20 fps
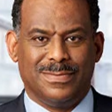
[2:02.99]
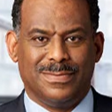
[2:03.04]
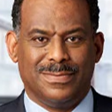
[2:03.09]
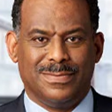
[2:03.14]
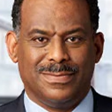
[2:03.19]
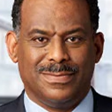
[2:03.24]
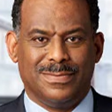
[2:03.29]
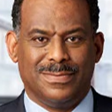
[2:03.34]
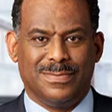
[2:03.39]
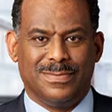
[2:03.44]

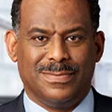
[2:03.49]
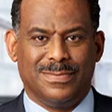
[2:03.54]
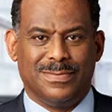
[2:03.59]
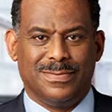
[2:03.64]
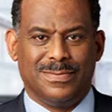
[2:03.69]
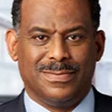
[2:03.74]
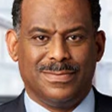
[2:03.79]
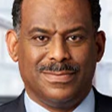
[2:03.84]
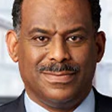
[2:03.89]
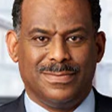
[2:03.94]

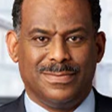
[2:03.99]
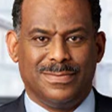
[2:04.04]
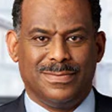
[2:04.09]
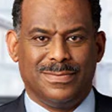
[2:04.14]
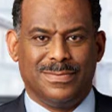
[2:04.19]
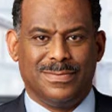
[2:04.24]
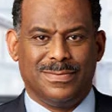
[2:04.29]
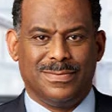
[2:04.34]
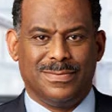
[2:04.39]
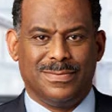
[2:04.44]

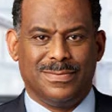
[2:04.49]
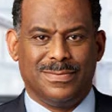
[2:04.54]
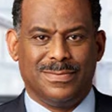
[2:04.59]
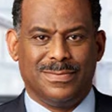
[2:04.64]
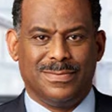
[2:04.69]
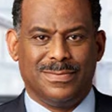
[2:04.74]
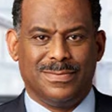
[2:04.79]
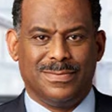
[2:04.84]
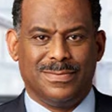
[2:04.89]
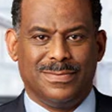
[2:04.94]

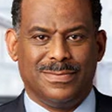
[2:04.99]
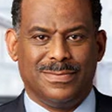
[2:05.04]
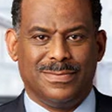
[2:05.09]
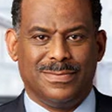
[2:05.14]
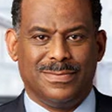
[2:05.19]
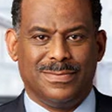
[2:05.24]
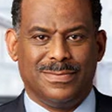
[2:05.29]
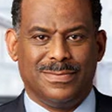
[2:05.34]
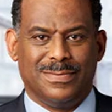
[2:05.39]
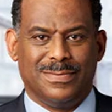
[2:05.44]

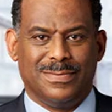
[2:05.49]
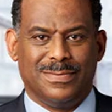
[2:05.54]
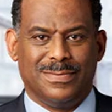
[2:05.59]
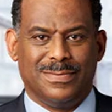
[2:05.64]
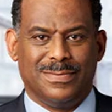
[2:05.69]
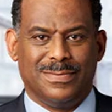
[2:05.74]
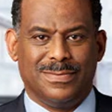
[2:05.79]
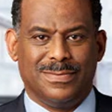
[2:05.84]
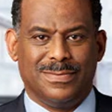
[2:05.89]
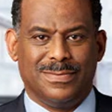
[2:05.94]

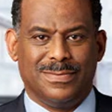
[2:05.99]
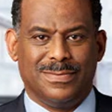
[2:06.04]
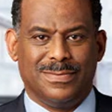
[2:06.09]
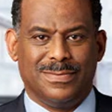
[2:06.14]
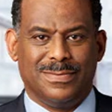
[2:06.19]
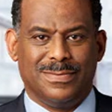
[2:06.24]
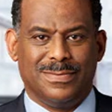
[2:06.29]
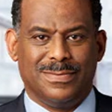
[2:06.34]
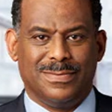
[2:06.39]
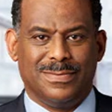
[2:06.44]

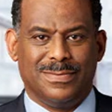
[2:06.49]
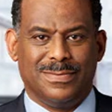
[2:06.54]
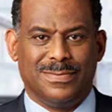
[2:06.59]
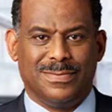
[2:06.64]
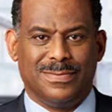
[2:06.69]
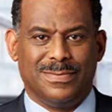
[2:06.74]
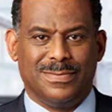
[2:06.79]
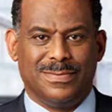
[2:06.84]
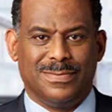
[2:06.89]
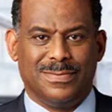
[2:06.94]

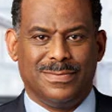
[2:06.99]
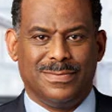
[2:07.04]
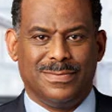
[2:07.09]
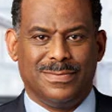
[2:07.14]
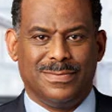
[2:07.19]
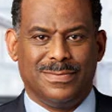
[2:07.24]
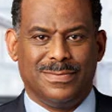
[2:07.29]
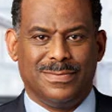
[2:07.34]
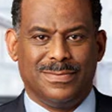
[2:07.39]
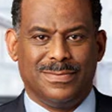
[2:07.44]

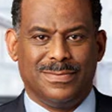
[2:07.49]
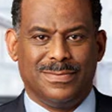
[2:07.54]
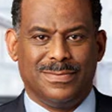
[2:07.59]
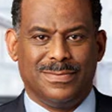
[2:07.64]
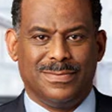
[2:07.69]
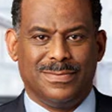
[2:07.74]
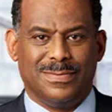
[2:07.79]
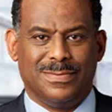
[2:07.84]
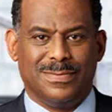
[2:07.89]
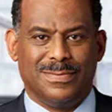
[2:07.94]

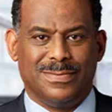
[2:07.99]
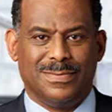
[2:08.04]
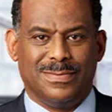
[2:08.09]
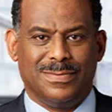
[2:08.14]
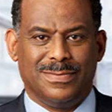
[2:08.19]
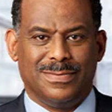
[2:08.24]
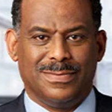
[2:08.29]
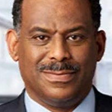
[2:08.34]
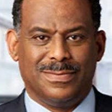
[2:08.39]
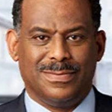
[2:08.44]

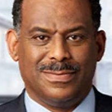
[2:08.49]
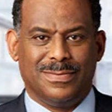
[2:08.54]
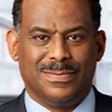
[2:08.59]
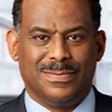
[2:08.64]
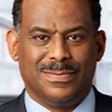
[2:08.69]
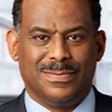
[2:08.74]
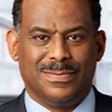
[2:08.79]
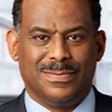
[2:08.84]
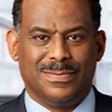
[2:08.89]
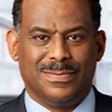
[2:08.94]

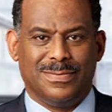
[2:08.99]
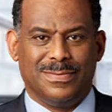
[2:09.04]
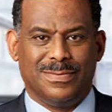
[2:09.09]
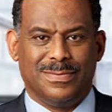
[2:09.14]
This is a still picture; no speech is visible.